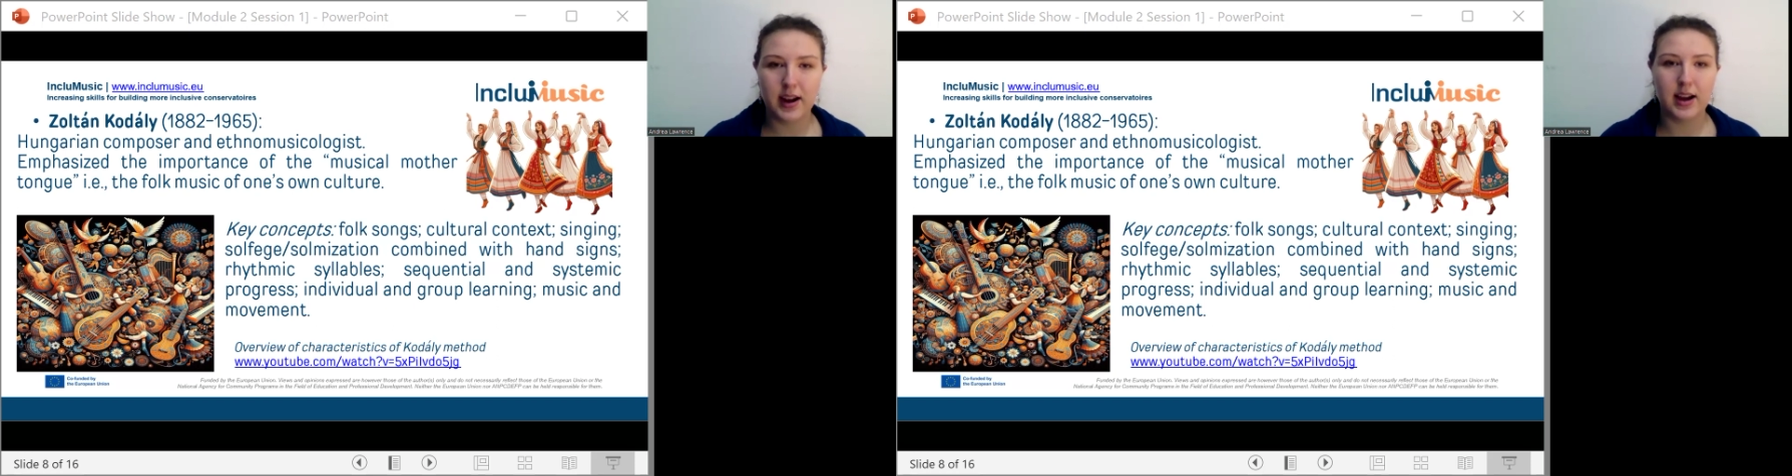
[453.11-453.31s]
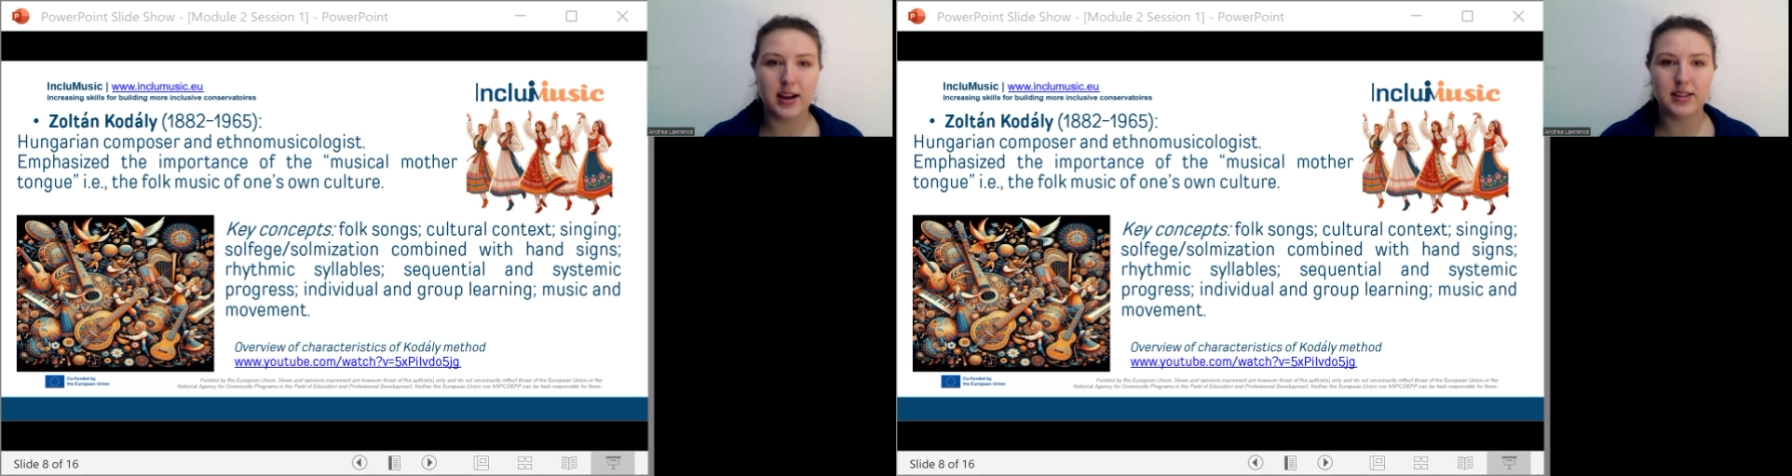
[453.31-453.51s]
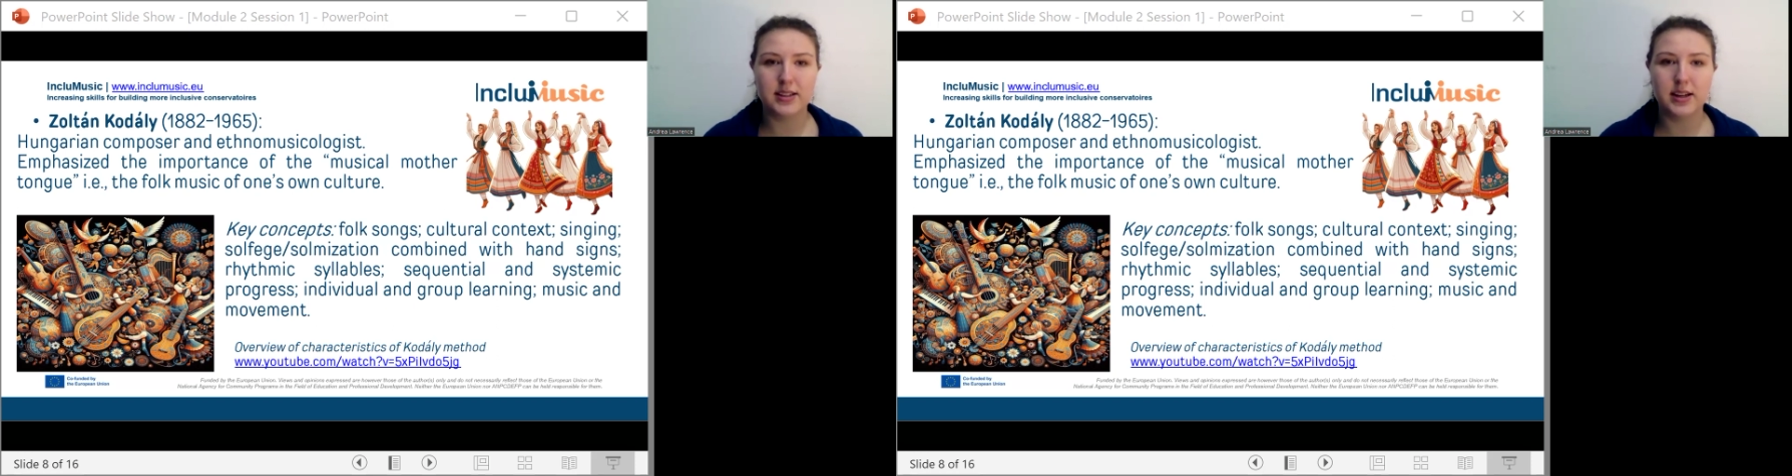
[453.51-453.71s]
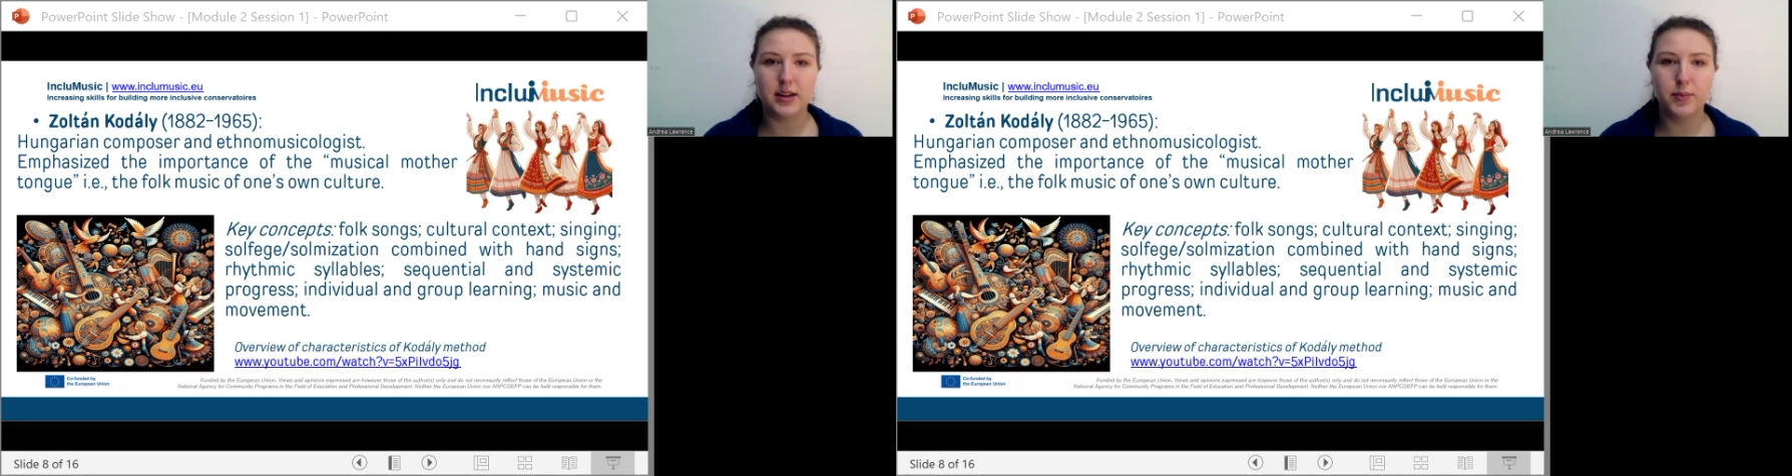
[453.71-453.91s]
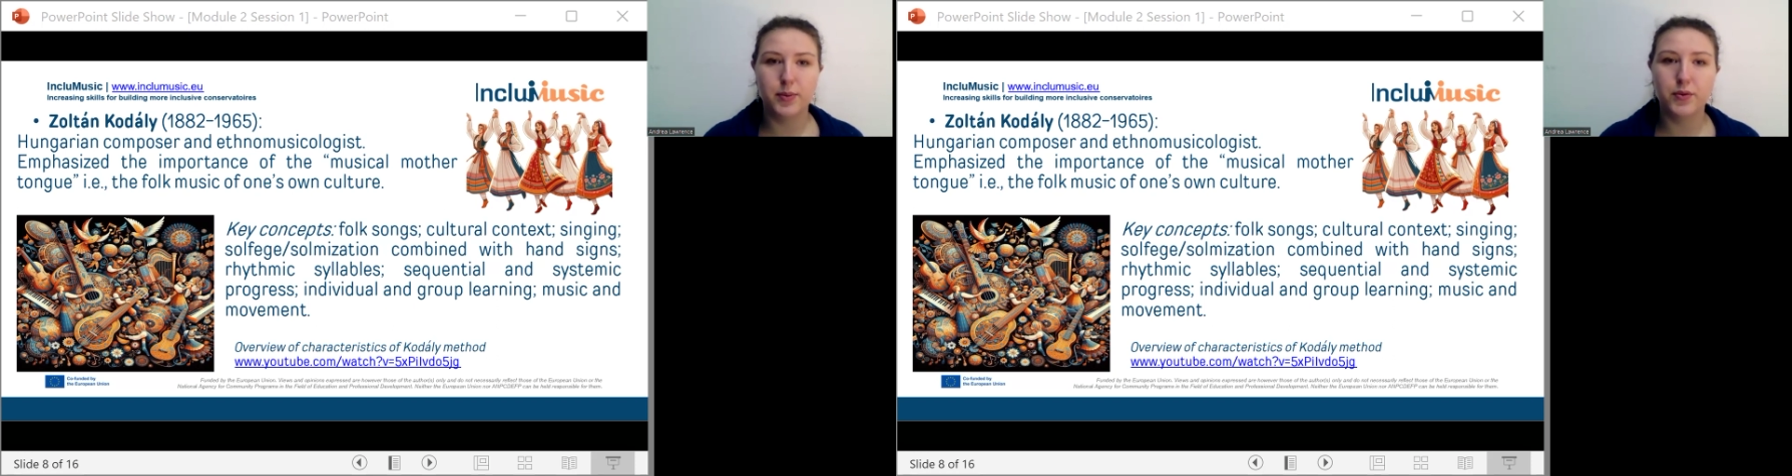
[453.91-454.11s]
as
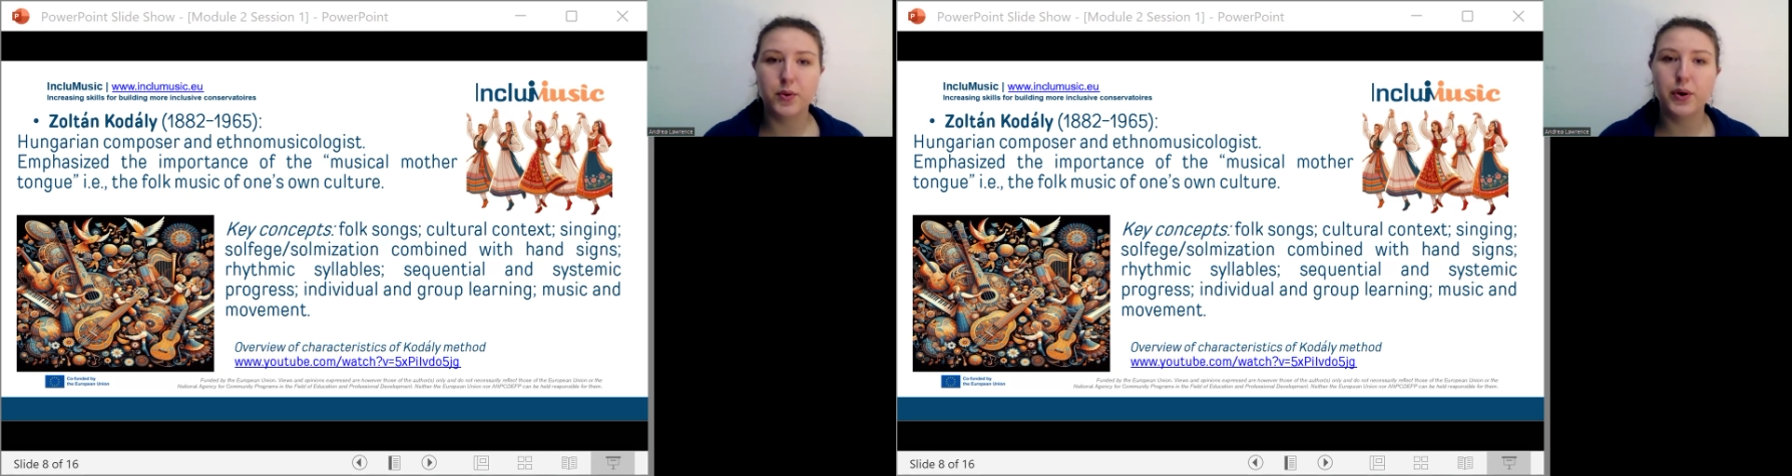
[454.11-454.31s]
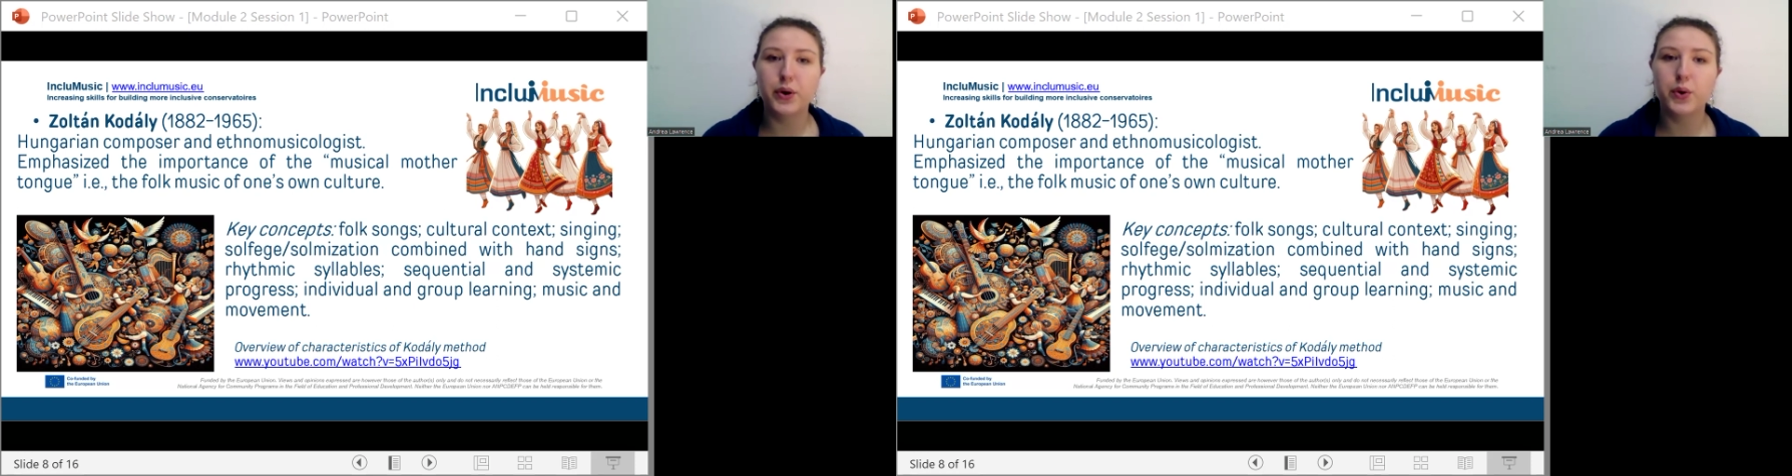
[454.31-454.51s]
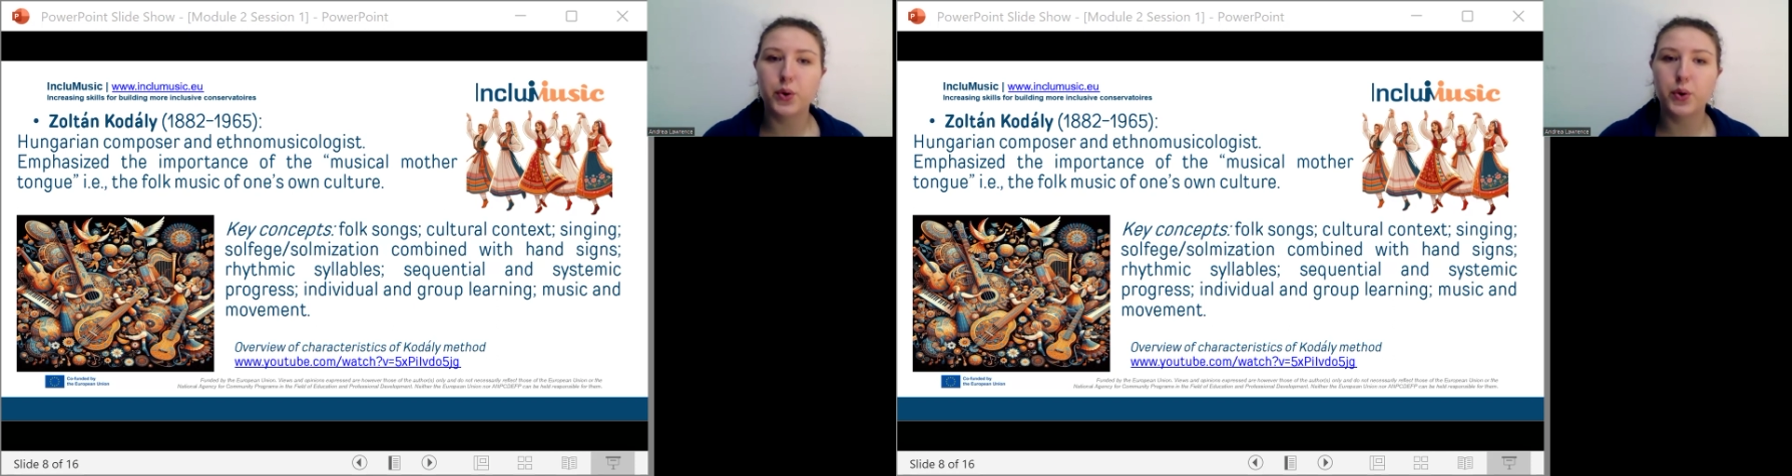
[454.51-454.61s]
stated before,